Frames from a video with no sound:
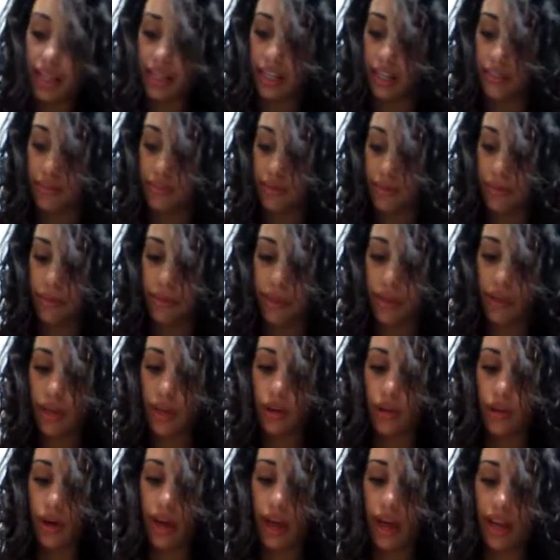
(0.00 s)
at least for
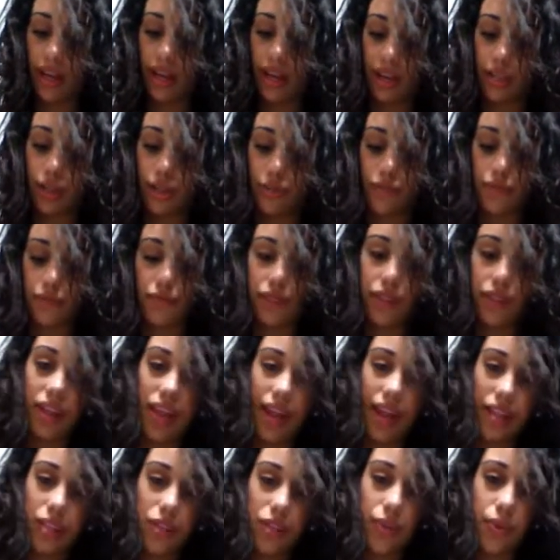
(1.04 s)
me. And I do
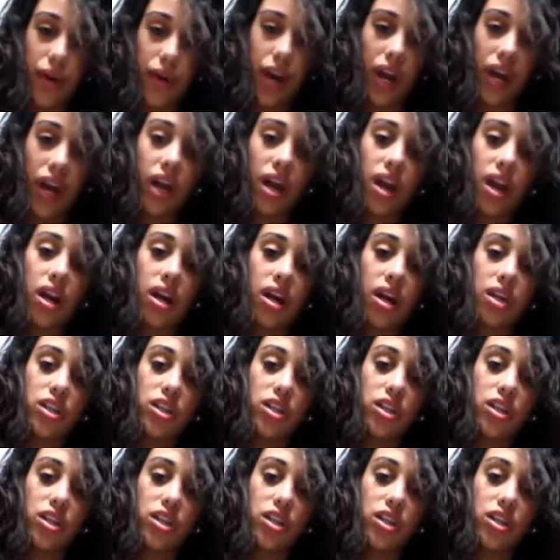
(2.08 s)
freelance work.